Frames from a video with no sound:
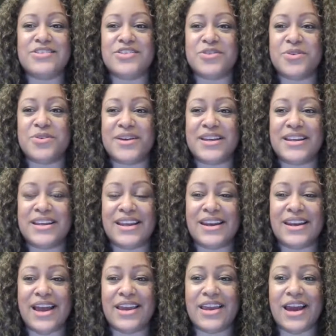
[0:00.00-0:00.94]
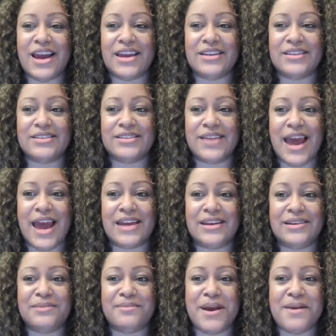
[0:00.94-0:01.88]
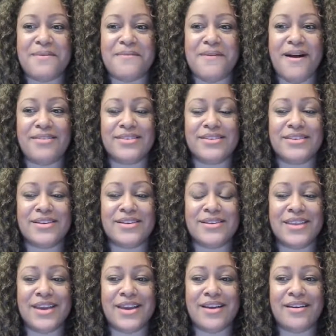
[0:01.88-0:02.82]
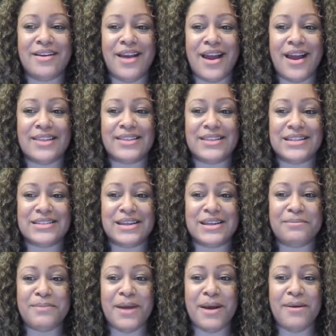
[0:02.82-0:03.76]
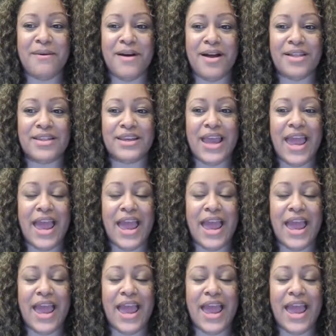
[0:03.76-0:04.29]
joined and I added my wallet on there. I linked up my wallet.